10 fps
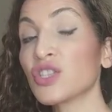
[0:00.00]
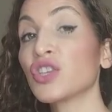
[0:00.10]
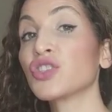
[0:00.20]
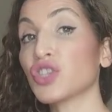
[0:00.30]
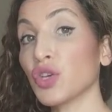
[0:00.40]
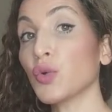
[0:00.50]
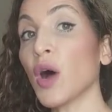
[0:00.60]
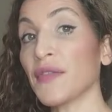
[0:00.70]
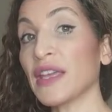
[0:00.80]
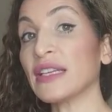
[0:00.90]
to do
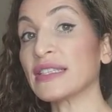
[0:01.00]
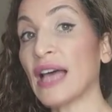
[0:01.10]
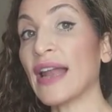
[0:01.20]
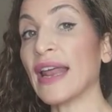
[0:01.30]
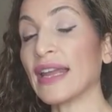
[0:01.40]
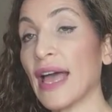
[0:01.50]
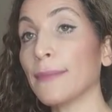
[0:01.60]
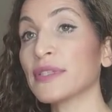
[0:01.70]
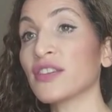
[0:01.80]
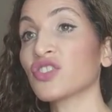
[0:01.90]
on the inside and it
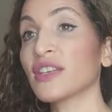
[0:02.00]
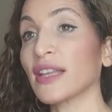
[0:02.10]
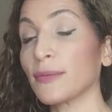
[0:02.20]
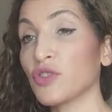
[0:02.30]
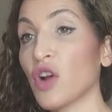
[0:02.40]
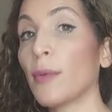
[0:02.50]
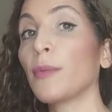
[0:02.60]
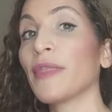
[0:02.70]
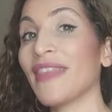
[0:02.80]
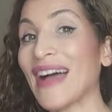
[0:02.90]
can potentially get them in trouble.
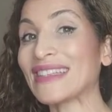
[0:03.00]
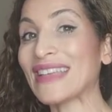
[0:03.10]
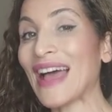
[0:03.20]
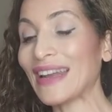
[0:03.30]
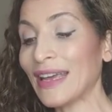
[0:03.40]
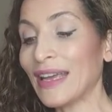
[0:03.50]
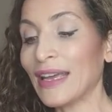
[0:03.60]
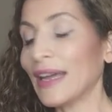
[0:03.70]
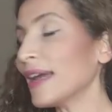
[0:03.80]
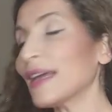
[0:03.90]
But that said,
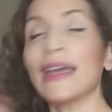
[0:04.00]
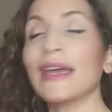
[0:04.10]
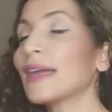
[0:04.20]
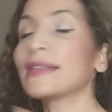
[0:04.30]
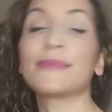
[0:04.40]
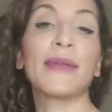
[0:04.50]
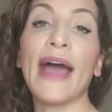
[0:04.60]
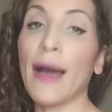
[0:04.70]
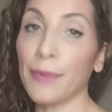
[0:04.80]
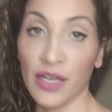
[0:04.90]
it's been
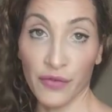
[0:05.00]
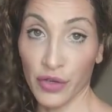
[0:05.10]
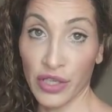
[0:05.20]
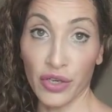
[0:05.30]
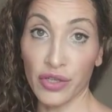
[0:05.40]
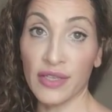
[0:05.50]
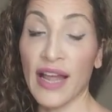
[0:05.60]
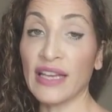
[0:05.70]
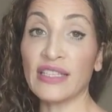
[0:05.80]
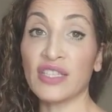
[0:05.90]
happening for years
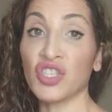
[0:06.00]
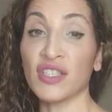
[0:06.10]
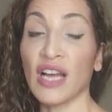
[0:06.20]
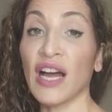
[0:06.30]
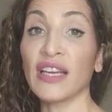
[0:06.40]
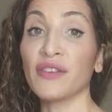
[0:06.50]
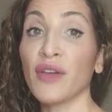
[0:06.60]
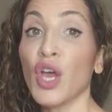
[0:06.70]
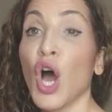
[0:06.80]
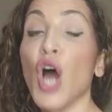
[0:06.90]
and it's just kind of
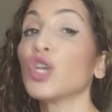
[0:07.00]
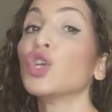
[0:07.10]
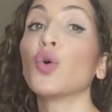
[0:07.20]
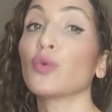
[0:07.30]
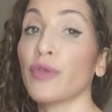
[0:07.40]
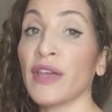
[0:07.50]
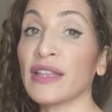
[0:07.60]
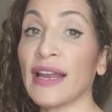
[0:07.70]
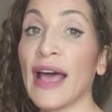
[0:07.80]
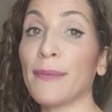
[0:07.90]
a known
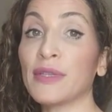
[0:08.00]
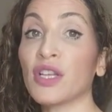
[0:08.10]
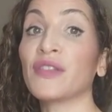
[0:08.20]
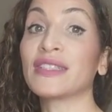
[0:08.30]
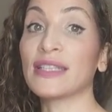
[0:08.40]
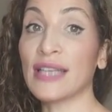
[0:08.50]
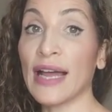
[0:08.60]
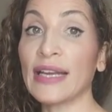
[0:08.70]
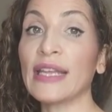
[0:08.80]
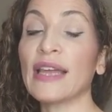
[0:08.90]
thing that happens on the
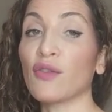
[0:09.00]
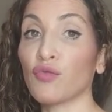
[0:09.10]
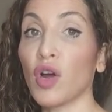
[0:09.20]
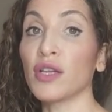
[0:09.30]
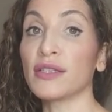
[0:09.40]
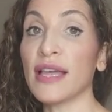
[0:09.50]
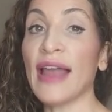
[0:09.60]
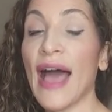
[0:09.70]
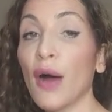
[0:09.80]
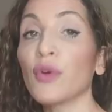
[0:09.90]
society that runs and
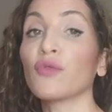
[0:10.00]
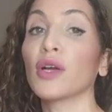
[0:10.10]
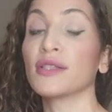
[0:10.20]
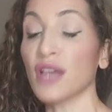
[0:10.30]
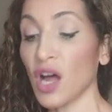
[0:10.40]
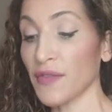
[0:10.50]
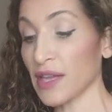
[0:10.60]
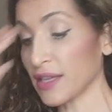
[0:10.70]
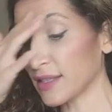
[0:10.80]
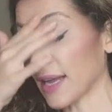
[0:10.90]
how it runs on
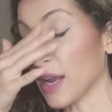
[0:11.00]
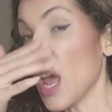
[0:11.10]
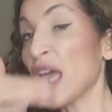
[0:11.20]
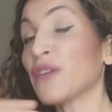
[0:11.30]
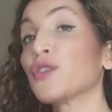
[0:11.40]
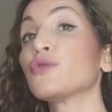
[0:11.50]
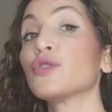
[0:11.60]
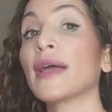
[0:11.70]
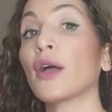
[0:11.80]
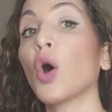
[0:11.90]
the inside. If you
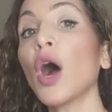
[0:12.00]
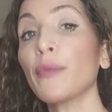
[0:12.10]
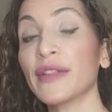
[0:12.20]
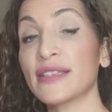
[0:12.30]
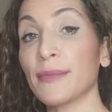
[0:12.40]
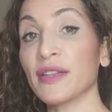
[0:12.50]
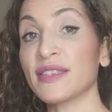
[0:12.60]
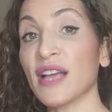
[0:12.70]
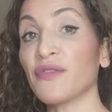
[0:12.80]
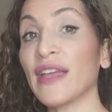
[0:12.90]
do get caught with some of
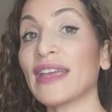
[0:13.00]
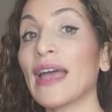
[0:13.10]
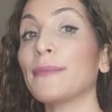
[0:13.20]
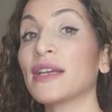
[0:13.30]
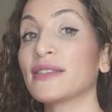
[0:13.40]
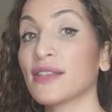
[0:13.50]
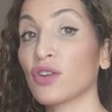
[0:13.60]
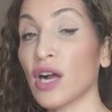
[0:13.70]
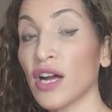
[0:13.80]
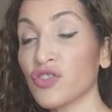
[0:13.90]
this stuff, it can be
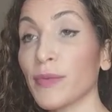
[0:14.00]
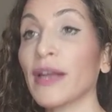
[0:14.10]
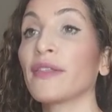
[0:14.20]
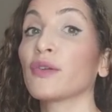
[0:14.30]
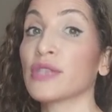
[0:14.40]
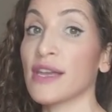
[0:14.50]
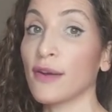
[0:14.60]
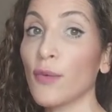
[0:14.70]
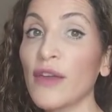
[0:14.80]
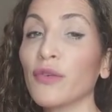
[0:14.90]
considered contraband and they'll take
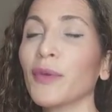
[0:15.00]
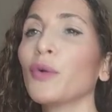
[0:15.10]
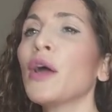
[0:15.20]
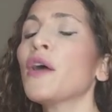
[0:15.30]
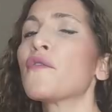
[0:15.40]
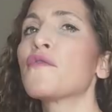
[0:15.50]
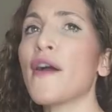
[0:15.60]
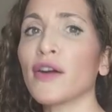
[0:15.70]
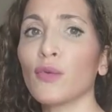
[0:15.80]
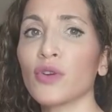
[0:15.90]
it away from you.
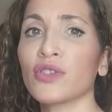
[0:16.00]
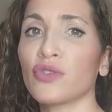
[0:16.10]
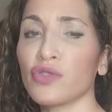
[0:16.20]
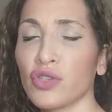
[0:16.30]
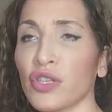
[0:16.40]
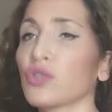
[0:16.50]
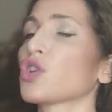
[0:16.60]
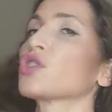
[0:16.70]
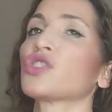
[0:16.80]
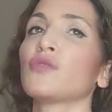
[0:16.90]
Very worst search, they'll
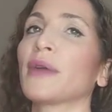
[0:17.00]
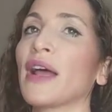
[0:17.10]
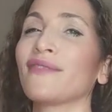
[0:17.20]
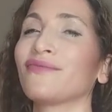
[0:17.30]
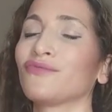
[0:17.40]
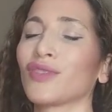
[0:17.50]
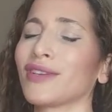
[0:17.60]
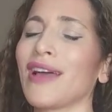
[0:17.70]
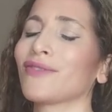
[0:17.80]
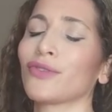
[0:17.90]
charge you, but I
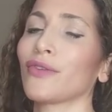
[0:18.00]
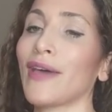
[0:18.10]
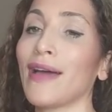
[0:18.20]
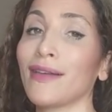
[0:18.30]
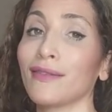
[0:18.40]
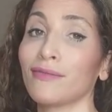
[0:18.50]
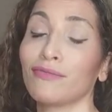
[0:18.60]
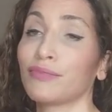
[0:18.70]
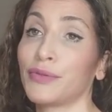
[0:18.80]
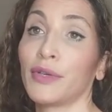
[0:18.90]
really haven't heard of that in
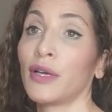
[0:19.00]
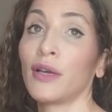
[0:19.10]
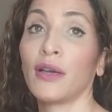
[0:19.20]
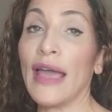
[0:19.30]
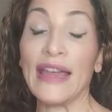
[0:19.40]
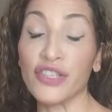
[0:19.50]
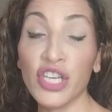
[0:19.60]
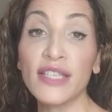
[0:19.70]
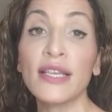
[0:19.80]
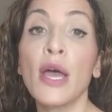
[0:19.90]

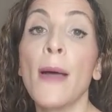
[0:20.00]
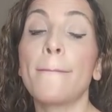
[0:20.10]
ages.